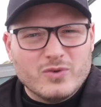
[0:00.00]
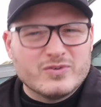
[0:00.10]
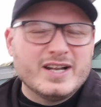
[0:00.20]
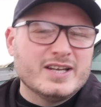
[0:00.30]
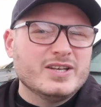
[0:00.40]

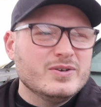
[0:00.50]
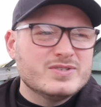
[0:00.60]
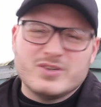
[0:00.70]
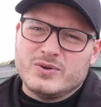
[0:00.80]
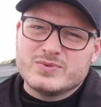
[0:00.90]
don't really
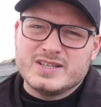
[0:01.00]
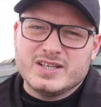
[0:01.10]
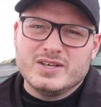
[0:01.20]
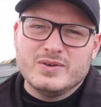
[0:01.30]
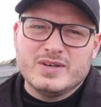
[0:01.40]
use those
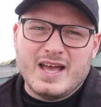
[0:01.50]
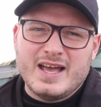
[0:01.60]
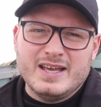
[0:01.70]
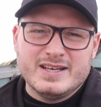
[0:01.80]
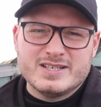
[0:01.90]
in the UK,
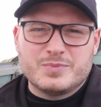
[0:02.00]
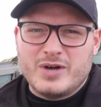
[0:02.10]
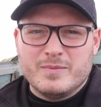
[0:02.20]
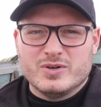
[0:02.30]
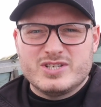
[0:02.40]
as
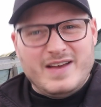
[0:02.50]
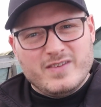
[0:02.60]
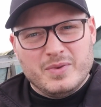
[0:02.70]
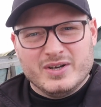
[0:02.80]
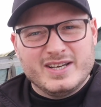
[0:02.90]
pretty much
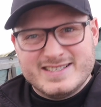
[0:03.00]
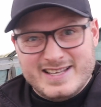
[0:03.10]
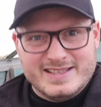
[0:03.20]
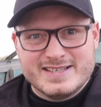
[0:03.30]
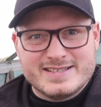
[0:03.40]
everybody
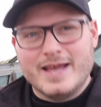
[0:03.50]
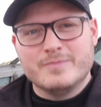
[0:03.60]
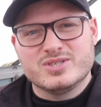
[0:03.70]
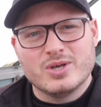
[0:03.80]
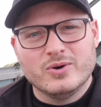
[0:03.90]
is in the
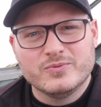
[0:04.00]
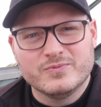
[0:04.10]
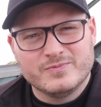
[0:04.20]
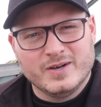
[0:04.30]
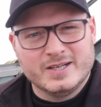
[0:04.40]
same
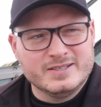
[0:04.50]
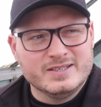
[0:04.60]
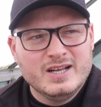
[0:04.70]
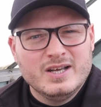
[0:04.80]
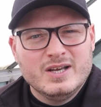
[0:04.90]
zone.
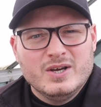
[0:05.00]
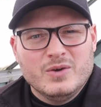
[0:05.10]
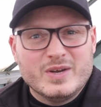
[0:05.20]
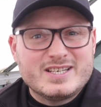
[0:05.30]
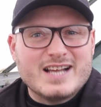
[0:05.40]
And
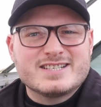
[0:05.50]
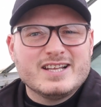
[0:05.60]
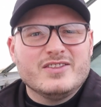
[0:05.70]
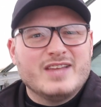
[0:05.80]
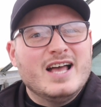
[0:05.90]
which
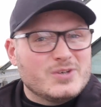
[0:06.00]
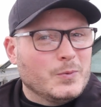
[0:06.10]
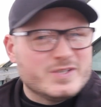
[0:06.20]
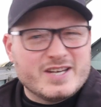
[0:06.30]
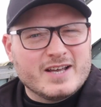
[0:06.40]
actually, on that
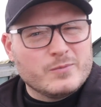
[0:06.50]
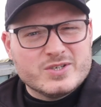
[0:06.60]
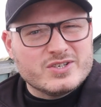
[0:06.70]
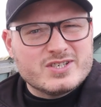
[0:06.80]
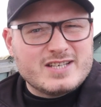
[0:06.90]
subject,
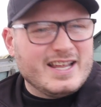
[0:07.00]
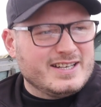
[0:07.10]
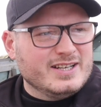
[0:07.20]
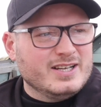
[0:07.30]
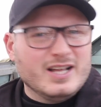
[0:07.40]
we just
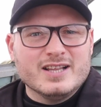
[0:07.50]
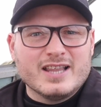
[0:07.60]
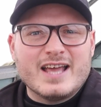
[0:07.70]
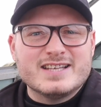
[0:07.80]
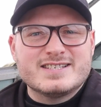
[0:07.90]
had a, a
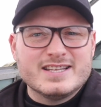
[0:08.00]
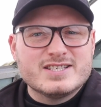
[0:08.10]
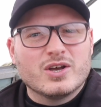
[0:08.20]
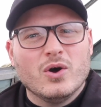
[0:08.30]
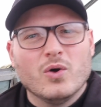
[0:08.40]
late
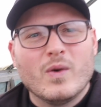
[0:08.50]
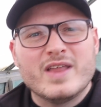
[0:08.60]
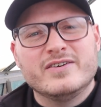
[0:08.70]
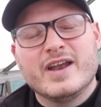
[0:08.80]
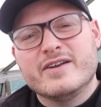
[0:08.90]
stint of cold
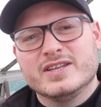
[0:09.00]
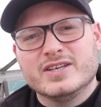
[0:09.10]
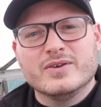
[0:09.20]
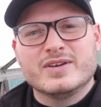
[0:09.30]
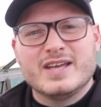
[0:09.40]
weather here in
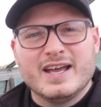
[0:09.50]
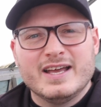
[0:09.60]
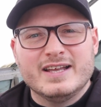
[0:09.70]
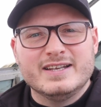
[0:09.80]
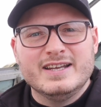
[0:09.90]
the UK.
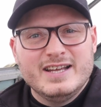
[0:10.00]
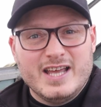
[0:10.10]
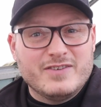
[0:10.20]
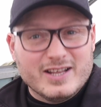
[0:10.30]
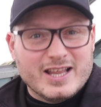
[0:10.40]
And
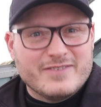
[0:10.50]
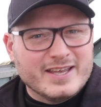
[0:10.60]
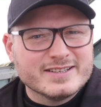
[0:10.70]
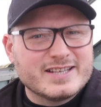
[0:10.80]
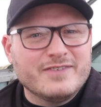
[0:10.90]
if you live
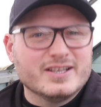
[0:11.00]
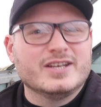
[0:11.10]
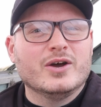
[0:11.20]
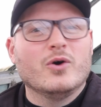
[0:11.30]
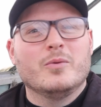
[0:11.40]
here, you'll
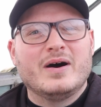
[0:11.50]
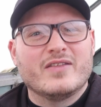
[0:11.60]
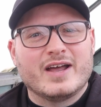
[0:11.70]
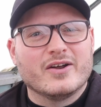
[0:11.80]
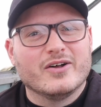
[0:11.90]
definitely know
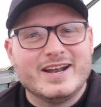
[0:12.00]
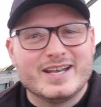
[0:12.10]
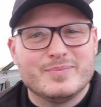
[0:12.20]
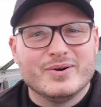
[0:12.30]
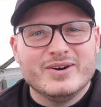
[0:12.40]
about that
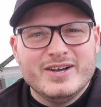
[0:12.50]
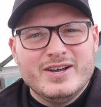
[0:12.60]
already. But